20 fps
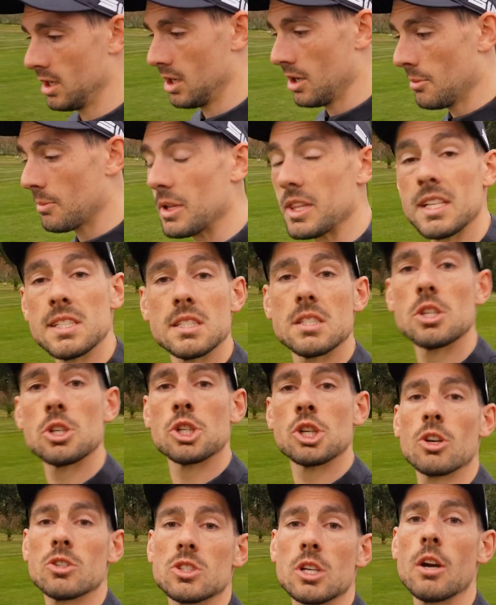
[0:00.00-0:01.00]
but this is the
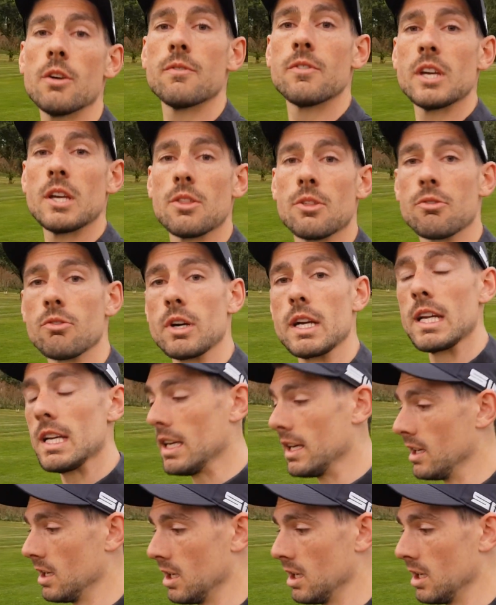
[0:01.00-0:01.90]
ShotScope V3,